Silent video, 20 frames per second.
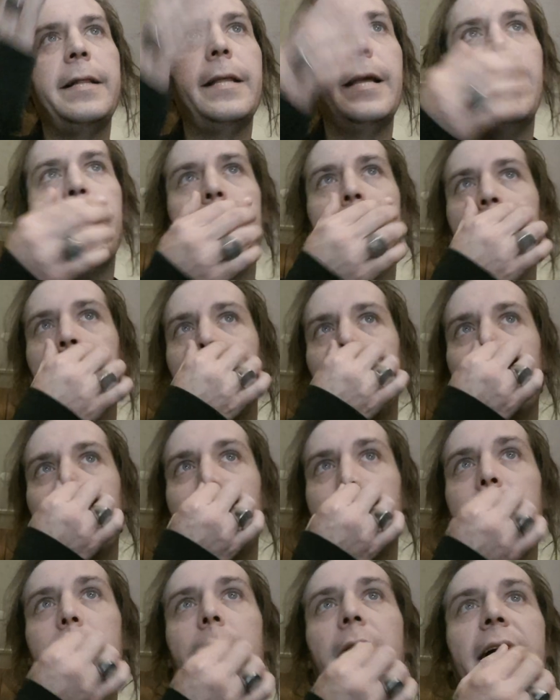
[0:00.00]
there,
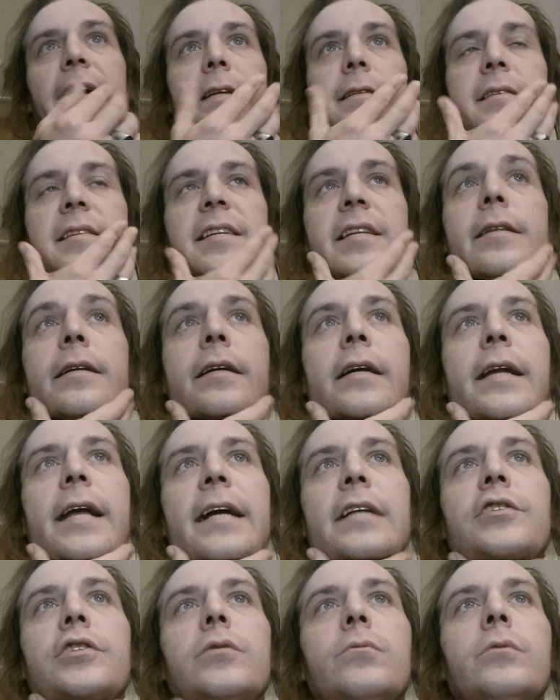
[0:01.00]
I can see the
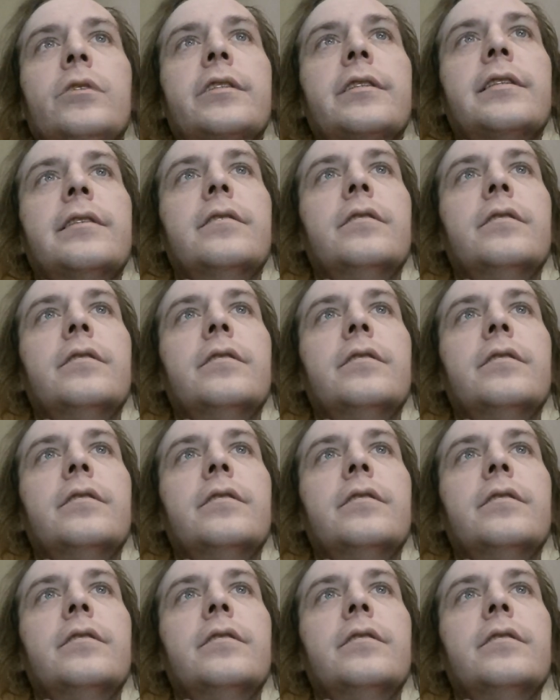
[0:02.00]
connection with